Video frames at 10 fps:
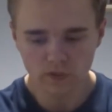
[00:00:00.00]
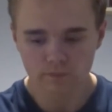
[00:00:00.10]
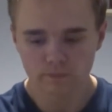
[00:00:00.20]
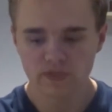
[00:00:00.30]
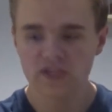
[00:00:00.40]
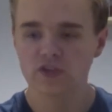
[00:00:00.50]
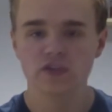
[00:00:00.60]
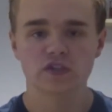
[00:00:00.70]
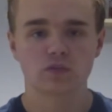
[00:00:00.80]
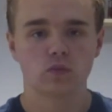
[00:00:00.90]

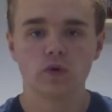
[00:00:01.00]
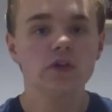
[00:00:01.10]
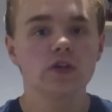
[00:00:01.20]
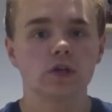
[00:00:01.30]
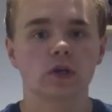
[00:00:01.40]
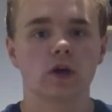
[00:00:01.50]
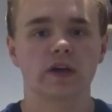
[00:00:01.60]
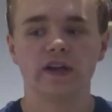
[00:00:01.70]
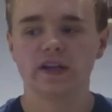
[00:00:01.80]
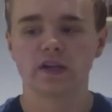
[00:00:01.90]
Because 1, you look like
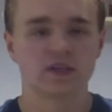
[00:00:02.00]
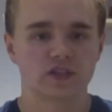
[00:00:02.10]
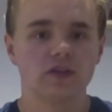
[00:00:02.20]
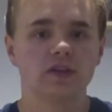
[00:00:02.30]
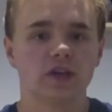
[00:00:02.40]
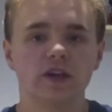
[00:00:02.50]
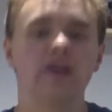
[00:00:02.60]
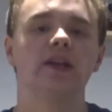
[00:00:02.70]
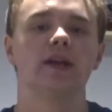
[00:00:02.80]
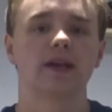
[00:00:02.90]
an idiot, and 2, you don't
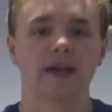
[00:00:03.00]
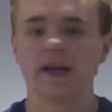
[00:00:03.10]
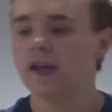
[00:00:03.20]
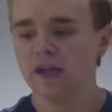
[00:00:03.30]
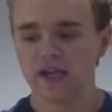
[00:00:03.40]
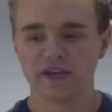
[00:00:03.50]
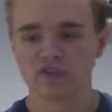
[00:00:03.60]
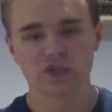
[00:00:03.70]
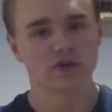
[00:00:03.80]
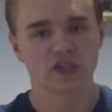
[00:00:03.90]
need it, okay? If
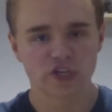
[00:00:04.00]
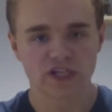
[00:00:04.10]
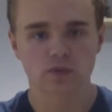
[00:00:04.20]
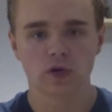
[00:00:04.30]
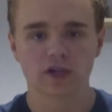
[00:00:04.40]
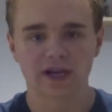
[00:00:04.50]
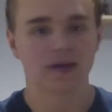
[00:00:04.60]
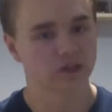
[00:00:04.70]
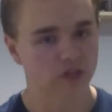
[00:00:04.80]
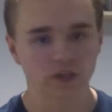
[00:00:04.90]
you're doing a chest
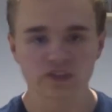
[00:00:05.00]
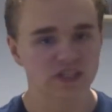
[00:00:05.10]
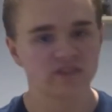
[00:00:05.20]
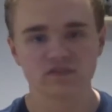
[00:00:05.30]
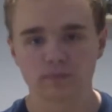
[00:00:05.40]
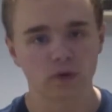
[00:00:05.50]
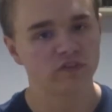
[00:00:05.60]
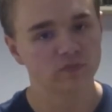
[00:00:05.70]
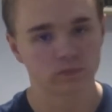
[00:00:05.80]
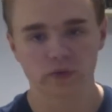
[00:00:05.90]
workout, don't even
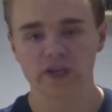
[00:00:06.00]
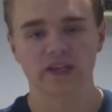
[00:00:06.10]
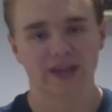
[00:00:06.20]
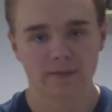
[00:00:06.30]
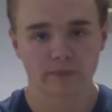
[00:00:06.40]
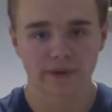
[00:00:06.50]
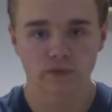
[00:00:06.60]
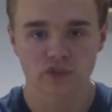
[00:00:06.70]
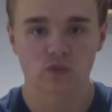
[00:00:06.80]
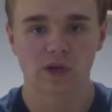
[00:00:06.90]
bother bringing that
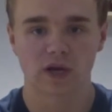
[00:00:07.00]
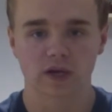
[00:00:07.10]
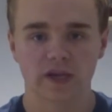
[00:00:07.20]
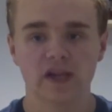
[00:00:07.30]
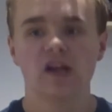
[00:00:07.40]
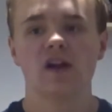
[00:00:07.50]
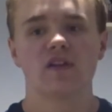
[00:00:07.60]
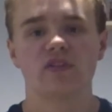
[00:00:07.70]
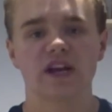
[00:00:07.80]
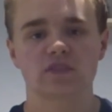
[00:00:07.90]
belt to wear, okay?
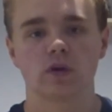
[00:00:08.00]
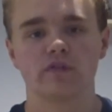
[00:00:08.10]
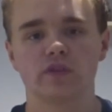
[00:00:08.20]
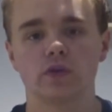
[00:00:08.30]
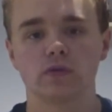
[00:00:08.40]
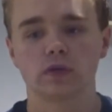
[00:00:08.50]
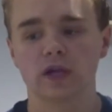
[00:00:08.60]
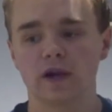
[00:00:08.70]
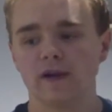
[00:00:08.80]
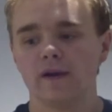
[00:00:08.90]
That's my view on
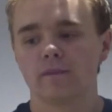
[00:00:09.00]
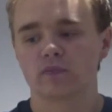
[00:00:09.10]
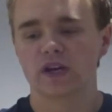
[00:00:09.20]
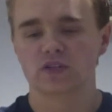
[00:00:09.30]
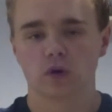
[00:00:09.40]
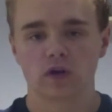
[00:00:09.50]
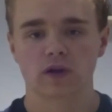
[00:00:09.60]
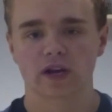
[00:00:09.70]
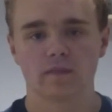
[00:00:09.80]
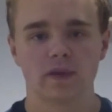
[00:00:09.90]
that. That's what I
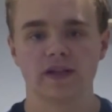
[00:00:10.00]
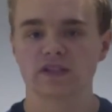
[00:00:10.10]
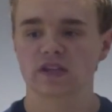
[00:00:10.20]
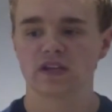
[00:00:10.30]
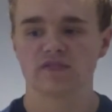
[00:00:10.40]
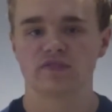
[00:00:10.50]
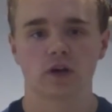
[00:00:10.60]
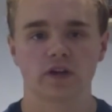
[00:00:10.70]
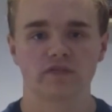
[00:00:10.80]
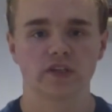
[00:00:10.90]
recommend. If you
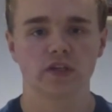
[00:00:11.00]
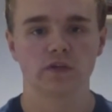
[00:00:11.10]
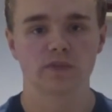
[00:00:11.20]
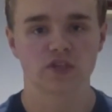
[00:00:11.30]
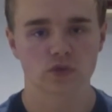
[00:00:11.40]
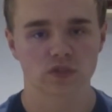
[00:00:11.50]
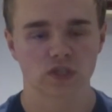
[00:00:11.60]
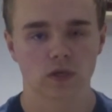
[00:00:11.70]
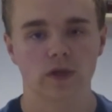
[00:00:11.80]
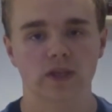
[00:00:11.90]
like the video, be sure to
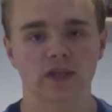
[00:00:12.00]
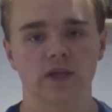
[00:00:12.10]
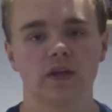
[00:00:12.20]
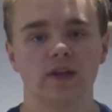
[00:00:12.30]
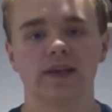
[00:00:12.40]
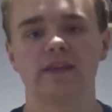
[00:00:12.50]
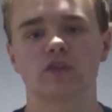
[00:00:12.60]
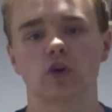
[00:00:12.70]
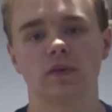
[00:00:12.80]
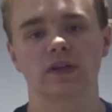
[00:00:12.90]
like it. Leave a
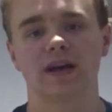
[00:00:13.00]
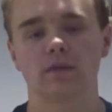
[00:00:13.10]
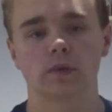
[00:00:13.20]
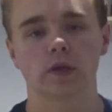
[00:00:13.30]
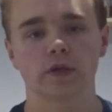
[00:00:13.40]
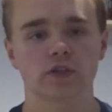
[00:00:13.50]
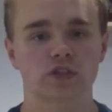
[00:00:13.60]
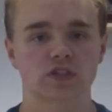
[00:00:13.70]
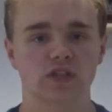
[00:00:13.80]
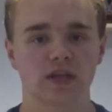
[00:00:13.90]
comment down below
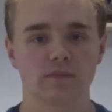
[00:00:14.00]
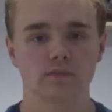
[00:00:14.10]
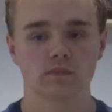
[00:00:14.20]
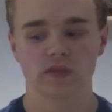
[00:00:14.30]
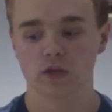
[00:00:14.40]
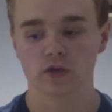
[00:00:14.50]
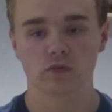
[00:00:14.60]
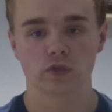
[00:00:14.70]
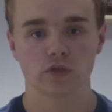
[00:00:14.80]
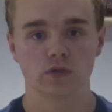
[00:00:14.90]
just to let me know
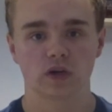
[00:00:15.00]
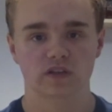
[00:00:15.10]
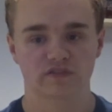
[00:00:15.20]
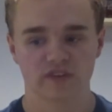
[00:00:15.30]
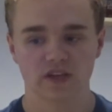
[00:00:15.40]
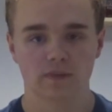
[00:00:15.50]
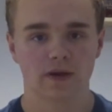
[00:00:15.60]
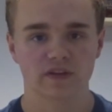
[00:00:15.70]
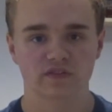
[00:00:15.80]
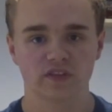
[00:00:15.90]
what you guys think
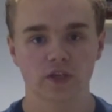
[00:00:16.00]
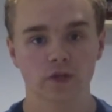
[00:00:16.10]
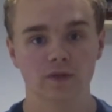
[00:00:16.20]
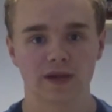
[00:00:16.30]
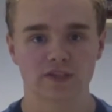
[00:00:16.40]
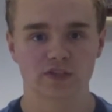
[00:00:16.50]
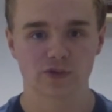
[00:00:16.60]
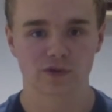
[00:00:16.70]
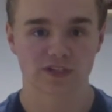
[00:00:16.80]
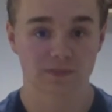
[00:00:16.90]
about this video and
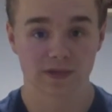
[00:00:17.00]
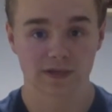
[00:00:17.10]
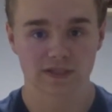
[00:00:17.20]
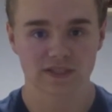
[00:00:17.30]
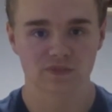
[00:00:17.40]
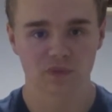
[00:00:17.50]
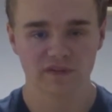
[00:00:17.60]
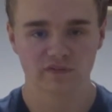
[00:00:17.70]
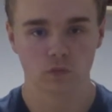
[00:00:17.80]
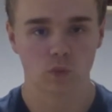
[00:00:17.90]
your experiences
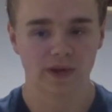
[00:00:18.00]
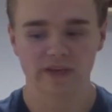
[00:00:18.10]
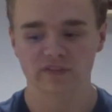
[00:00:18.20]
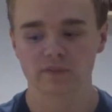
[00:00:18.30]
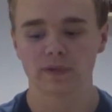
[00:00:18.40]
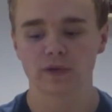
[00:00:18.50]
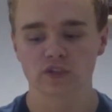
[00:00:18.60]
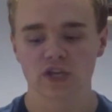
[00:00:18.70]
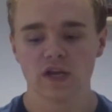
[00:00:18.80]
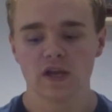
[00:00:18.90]
with weightlifting
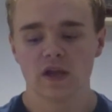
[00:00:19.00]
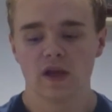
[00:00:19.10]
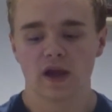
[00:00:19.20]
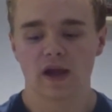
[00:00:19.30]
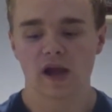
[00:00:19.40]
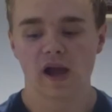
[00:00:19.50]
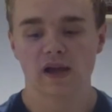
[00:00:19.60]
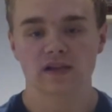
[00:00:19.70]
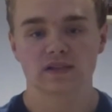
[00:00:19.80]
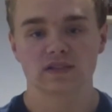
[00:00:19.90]
belts.
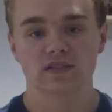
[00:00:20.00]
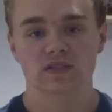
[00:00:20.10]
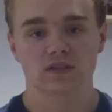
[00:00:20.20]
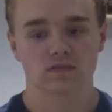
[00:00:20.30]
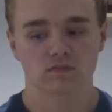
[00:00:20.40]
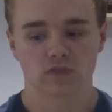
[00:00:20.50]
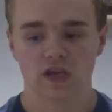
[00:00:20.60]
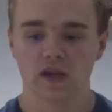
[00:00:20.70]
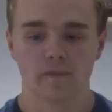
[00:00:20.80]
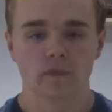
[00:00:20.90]
And
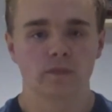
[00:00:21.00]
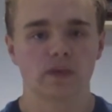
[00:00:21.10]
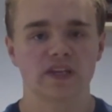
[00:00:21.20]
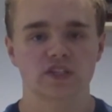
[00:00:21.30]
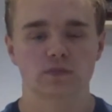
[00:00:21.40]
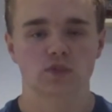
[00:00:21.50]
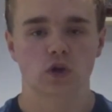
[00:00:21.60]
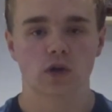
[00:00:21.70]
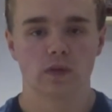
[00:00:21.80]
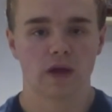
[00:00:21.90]
yeah, please
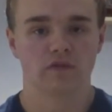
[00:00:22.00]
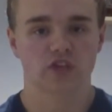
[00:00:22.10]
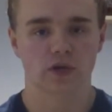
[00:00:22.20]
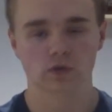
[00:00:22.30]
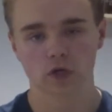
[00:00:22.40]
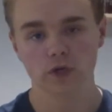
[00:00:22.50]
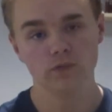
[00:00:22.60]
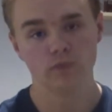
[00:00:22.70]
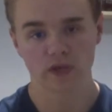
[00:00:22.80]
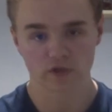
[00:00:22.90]
subscribe, help the channel grow,
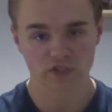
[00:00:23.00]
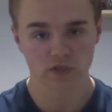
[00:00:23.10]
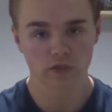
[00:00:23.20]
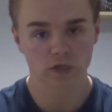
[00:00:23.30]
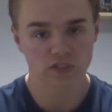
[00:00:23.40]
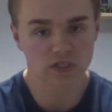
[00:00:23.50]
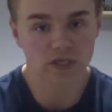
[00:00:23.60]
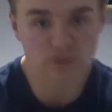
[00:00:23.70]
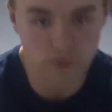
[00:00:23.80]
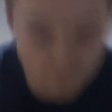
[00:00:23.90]
and I'll see you guys in the
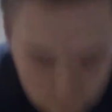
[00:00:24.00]
next one.